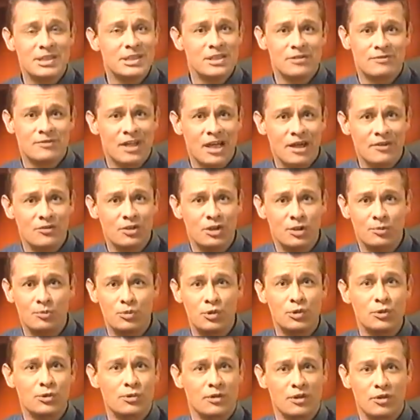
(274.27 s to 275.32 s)
didn't even have a
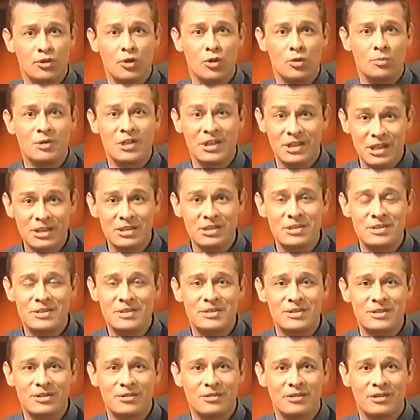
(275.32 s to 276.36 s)
computer at home connected to
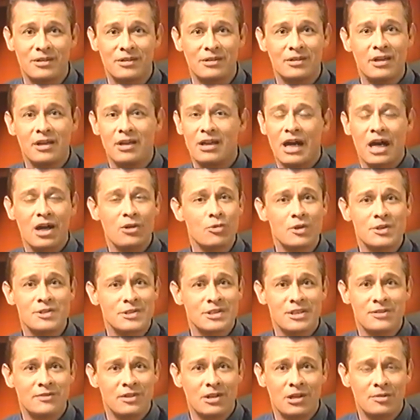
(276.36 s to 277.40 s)
the Internet, I
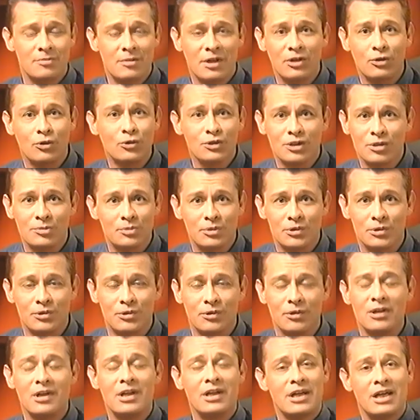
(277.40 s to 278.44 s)
wasn't even on my own
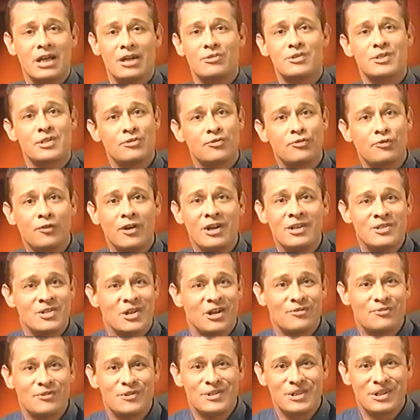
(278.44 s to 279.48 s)
computer, I was at a friend's
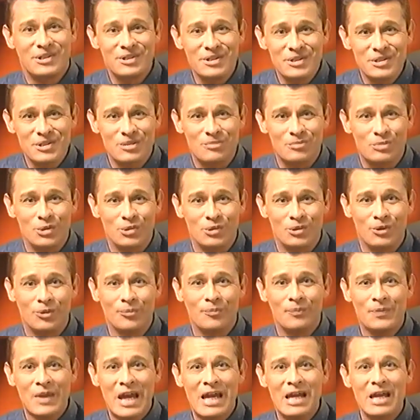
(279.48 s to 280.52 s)
office on his computer.
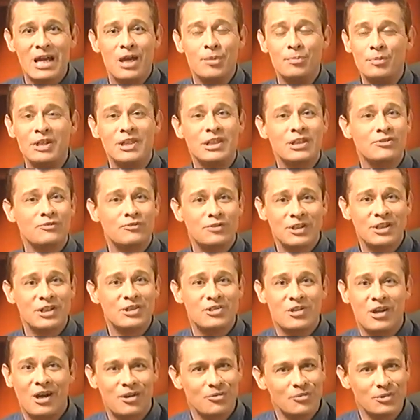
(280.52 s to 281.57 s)
Being a
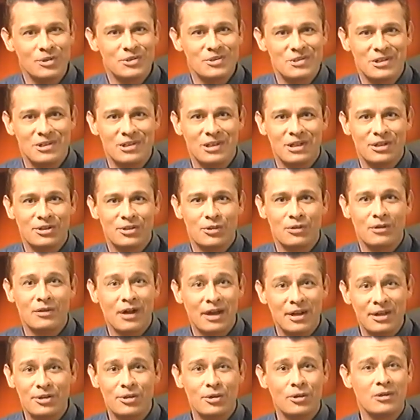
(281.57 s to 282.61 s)
vintage Hot Wheels
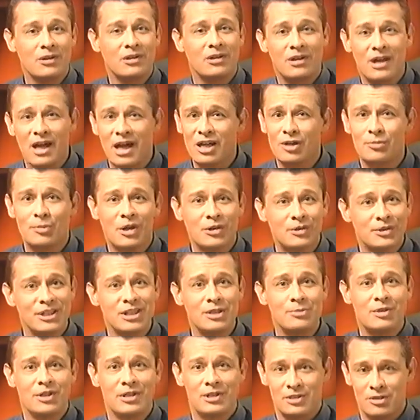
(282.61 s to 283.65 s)
collector, I had heard a lot about
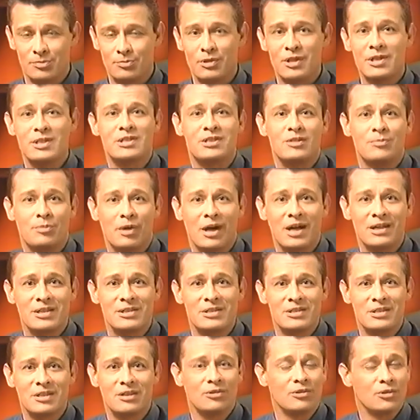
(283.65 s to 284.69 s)
eBay as a place to buy
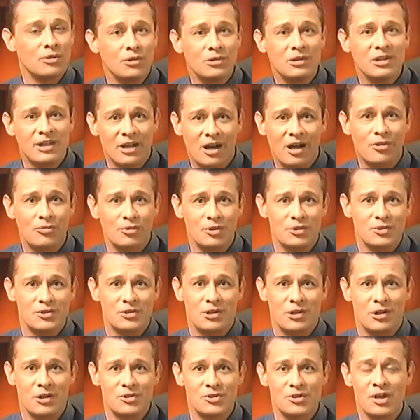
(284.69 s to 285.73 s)
and sell early Hot Wheels
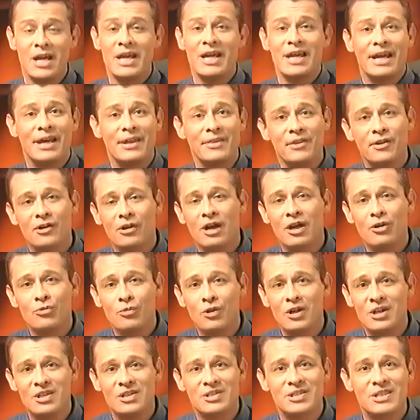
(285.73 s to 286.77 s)
cars, and there I
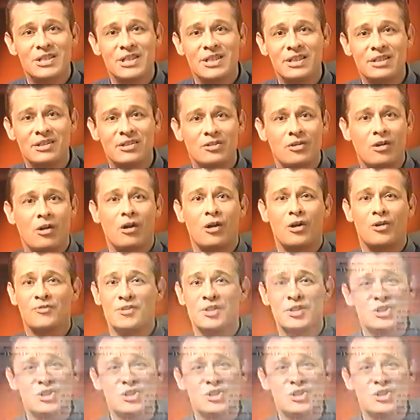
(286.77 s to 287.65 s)
was, sitting in awe of